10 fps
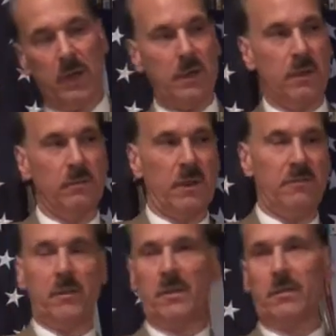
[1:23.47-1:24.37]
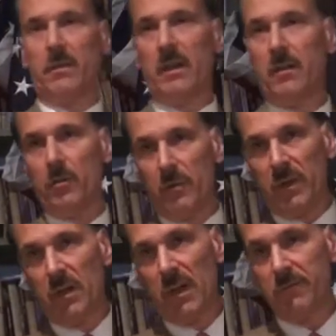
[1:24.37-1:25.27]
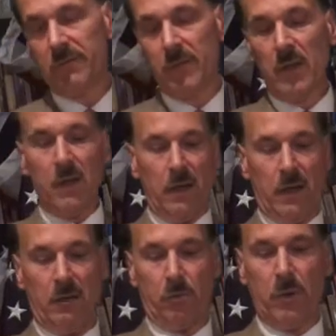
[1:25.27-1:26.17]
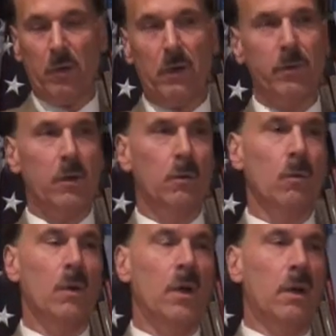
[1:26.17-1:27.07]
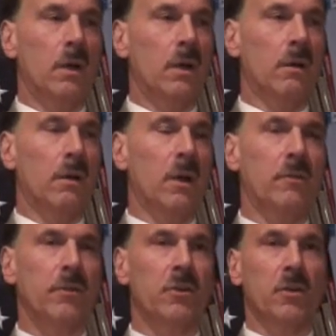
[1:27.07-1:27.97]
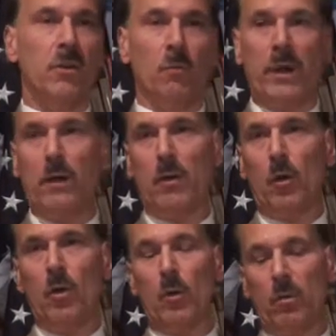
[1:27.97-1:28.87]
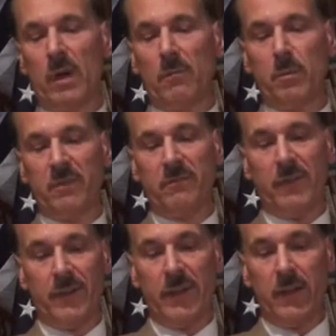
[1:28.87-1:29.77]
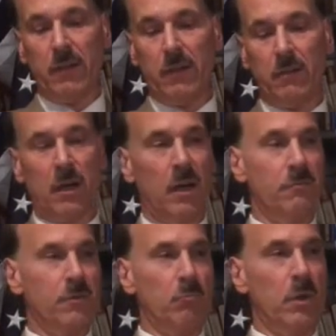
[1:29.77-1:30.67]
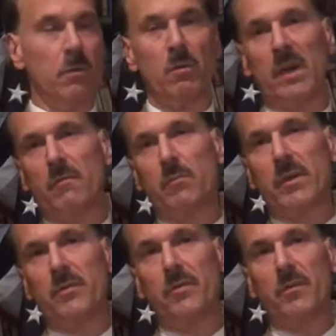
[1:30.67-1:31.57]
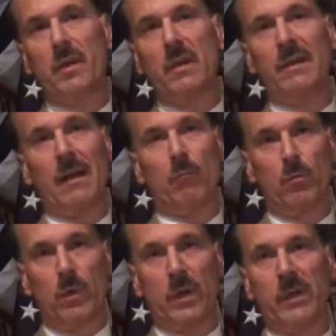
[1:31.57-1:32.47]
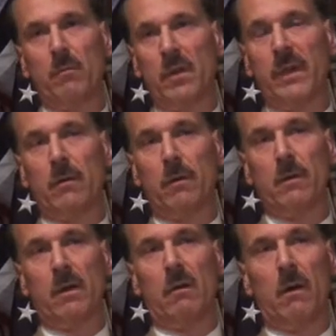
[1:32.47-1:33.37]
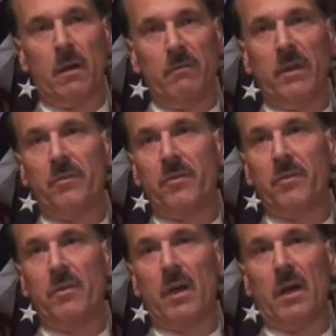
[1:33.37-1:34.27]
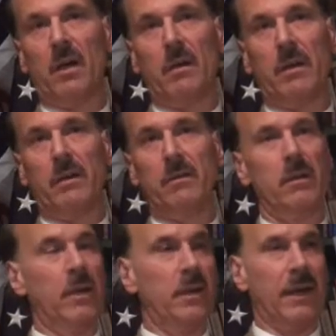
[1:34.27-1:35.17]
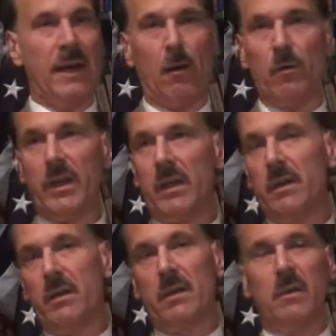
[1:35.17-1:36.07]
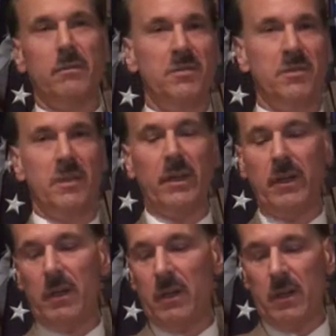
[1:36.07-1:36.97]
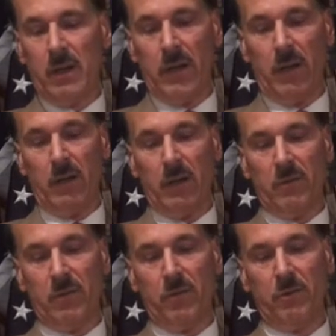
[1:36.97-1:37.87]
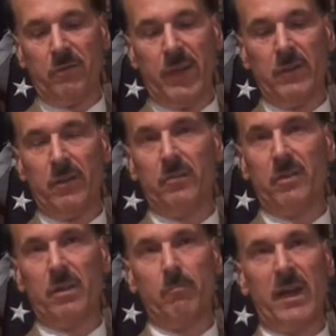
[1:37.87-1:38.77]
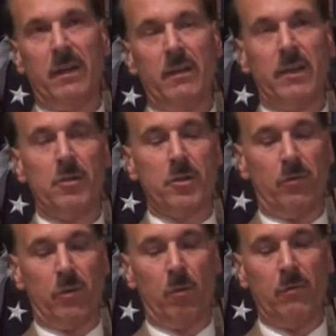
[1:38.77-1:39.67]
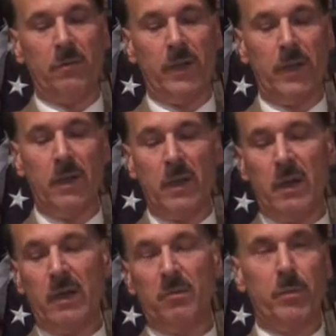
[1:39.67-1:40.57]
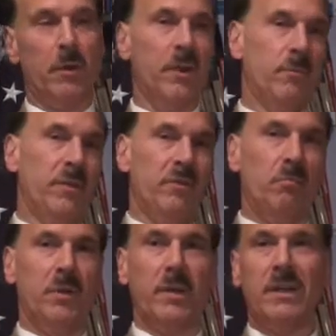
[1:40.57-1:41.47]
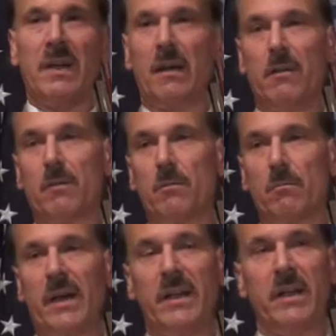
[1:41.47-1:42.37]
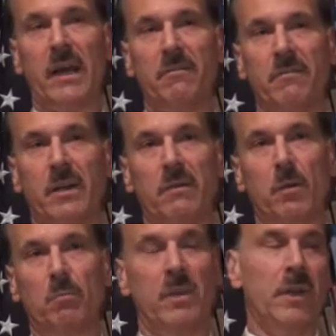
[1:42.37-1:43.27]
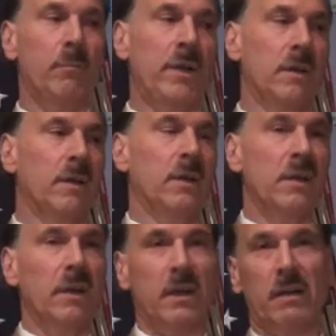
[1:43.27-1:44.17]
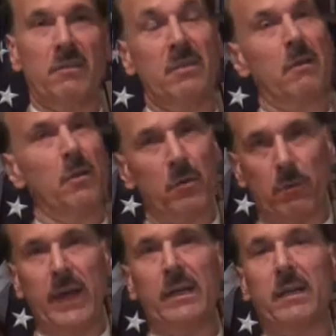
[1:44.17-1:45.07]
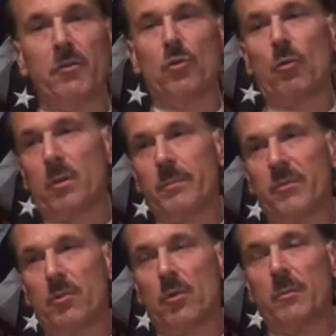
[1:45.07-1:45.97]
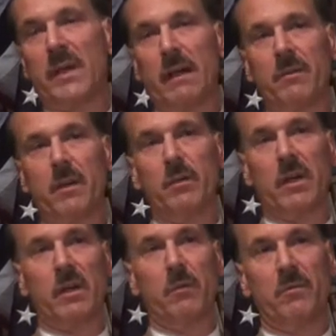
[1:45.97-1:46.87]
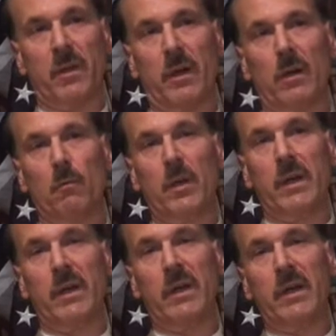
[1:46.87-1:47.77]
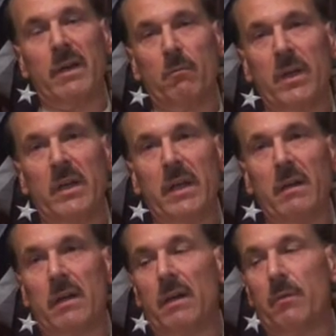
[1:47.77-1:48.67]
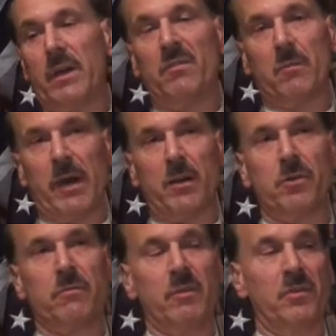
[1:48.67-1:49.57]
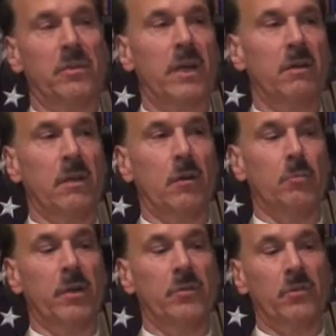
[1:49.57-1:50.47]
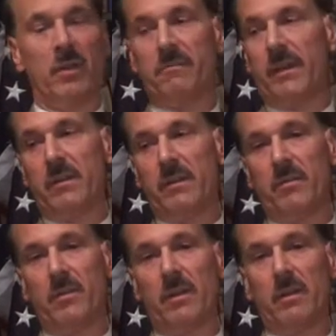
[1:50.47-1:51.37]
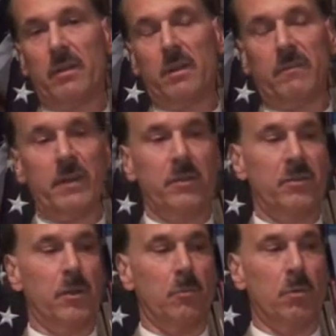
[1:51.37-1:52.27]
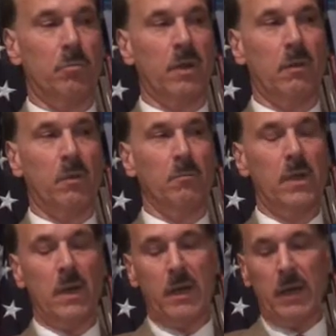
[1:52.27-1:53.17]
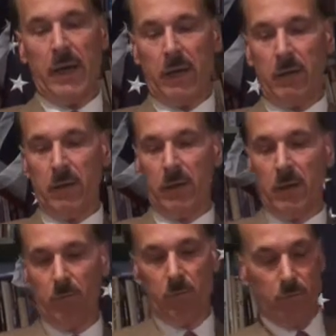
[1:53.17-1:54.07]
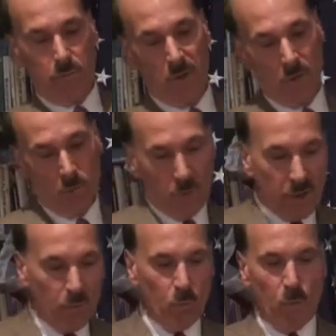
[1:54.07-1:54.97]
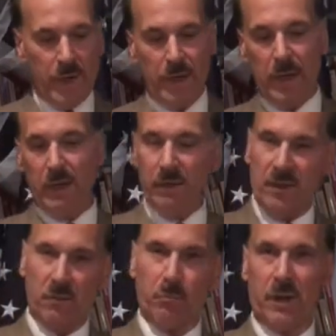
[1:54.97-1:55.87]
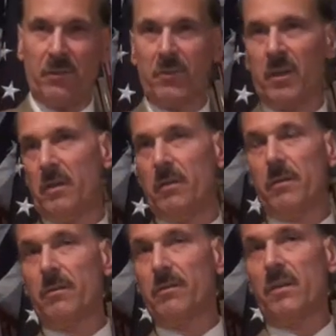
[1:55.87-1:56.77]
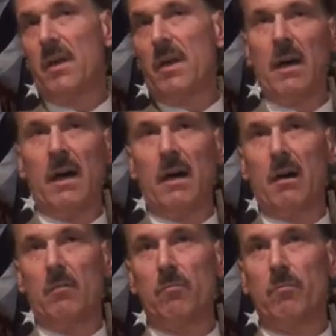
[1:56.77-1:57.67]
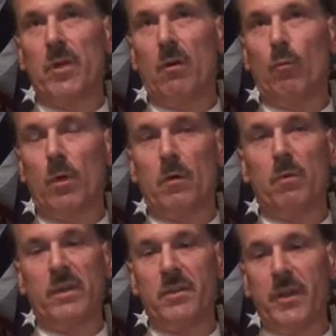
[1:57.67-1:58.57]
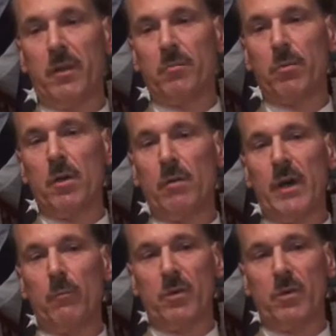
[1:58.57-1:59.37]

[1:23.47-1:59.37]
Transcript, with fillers: Um, I feel that they're not doing enough. As we well know, uh, our governor took away our local government funding uh, from local governments that really, really hurt all of us uh, in, in the county, city, and uh, to, to fight this uh, bad addiction. So hopefully he's built up this billion dollar rainy day fund. Well, believe me, uh, it's not only raining, it's snor storming out there when it comes to the heroin. And we need, uh, we need some action from the state to help us uh, fight, this, fight this terrible problem. And, you know, we as prosecutors, um, you know, work with the chance program.